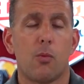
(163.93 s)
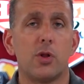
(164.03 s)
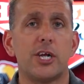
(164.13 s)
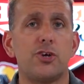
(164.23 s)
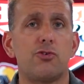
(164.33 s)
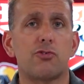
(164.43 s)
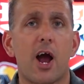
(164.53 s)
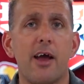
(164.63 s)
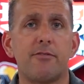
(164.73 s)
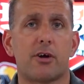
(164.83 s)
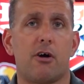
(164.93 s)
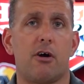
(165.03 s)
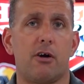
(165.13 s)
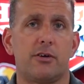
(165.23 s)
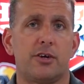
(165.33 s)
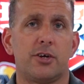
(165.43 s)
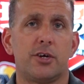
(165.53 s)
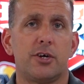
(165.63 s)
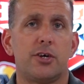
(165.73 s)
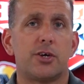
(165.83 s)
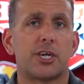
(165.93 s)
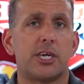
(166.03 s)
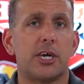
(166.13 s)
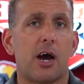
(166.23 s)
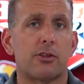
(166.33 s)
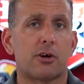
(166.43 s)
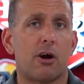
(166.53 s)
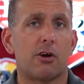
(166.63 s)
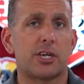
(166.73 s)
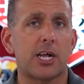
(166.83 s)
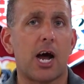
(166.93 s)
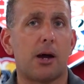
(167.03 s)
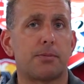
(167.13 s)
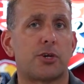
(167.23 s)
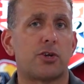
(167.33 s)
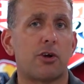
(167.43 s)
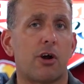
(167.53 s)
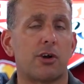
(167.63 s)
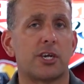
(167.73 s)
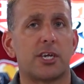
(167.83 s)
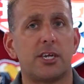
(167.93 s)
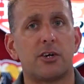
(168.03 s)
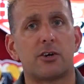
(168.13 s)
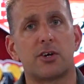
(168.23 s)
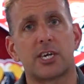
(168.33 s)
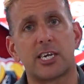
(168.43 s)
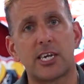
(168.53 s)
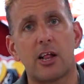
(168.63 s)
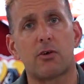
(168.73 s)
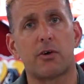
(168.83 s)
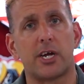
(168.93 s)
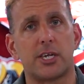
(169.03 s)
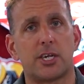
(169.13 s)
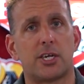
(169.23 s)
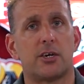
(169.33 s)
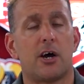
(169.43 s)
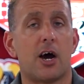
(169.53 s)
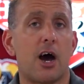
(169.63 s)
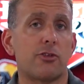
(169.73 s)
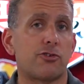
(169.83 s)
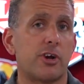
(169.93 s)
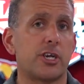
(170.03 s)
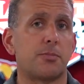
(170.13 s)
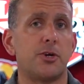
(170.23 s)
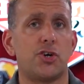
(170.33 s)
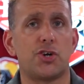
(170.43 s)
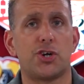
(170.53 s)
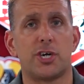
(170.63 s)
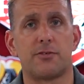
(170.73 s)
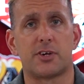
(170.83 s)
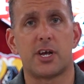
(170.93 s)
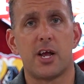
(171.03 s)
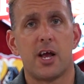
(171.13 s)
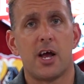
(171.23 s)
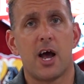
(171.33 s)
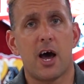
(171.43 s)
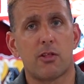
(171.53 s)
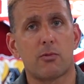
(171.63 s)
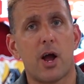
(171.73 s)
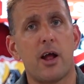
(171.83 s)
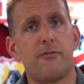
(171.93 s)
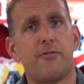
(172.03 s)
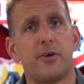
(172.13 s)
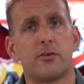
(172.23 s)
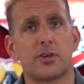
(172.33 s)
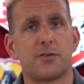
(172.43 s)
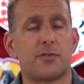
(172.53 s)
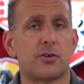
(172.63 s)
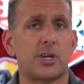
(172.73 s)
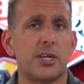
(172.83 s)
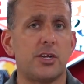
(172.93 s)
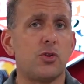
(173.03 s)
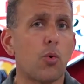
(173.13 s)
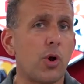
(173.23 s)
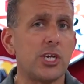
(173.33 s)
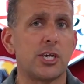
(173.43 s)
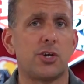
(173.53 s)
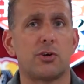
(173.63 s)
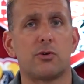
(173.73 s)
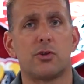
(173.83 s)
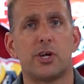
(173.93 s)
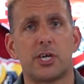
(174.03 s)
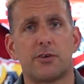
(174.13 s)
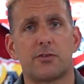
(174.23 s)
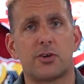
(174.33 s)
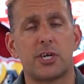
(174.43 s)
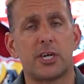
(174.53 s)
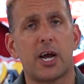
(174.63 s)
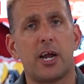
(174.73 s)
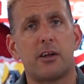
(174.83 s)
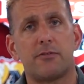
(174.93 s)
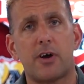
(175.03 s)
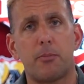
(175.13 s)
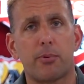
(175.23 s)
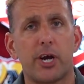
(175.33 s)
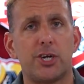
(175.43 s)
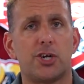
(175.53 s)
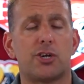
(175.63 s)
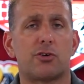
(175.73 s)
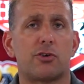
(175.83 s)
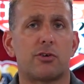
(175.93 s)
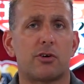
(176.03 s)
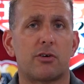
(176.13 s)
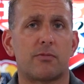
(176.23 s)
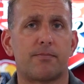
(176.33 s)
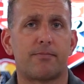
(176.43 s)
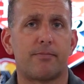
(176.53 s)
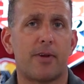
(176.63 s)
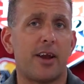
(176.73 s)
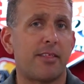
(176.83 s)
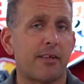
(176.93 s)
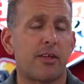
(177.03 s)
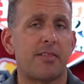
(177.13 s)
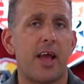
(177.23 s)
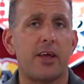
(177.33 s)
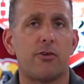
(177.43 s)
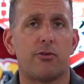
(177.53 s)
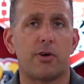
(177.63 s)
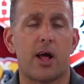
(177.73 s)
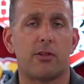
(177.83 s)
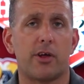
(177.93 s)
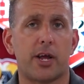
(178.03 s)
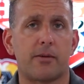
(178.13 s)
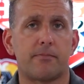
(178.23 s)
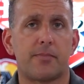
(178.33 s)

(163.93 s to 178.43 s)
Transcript: We'll let you drive the car. You can see how the car stops, starts, steers, accelerates, uh, how the transmission shifts, how the ride feels, if there's any noises you don't like, if there's any kind of vibrations or, or anything like that you do not like.